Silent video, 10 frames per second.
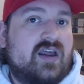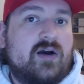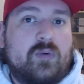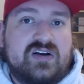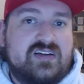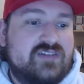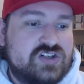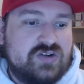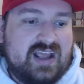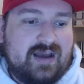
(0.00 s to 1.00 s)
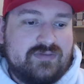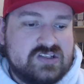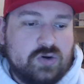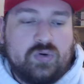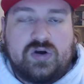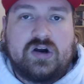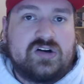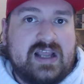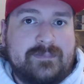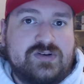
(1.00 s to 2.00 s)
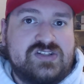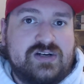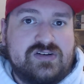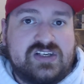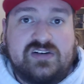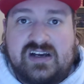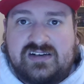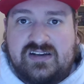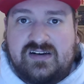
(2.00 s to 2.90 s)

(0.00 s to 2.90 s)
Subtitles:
I want to eventually have this whole Card Captor series collected,